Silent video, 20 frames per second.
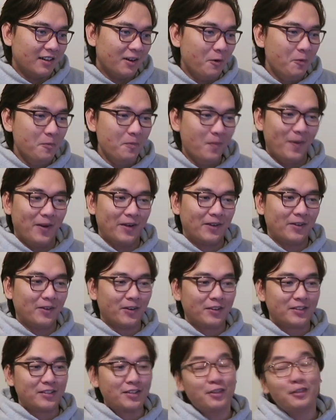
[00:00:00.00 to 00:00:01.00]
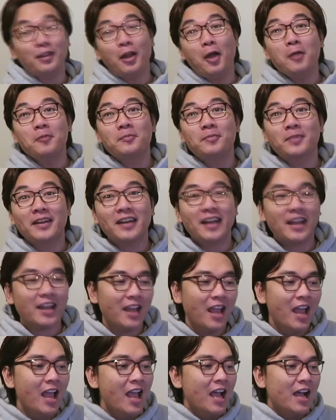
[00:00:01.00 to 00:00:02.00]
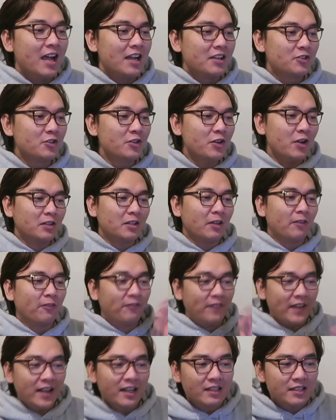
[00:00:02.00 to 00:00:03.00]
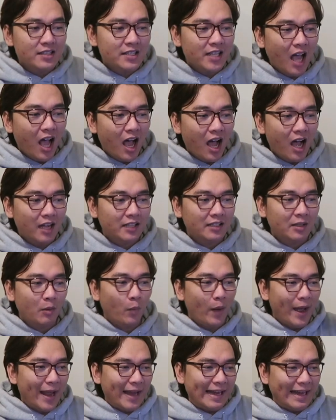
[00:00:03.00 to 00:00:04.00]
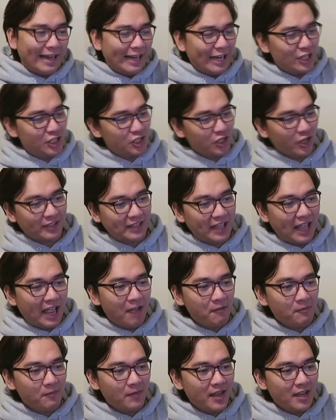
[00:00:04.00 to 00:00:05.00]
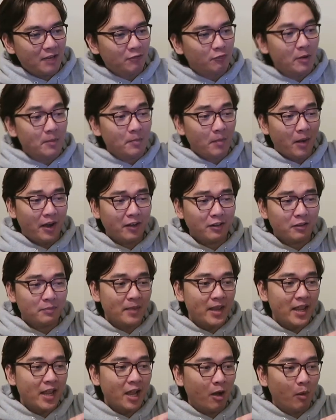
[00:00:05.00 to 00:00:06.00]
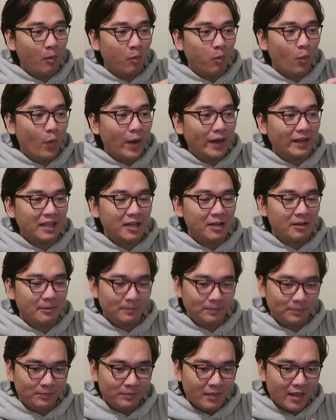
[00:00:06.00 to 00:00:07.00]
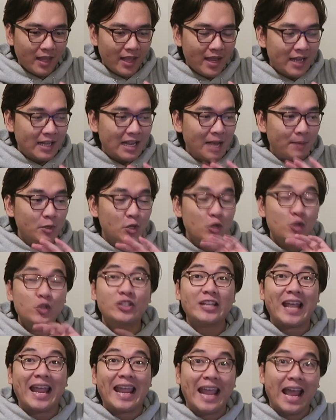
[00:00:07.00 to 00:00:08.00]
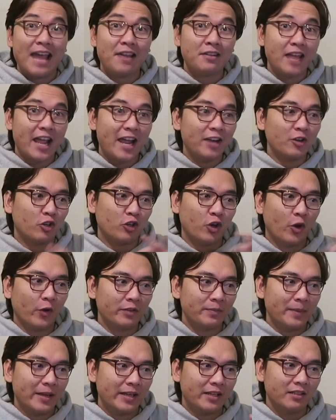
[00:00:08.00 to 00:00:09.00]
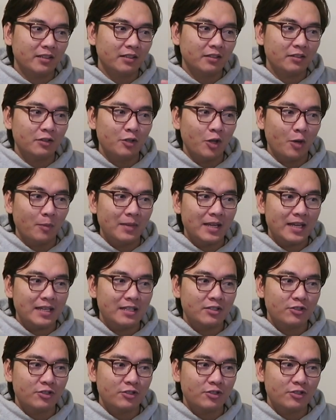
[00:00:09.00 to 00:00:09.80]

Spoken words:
Oh my gosh, so pretty! You know, the filter, the way that they shot the MV reminds me of what WJSN or Cosmic Girls normally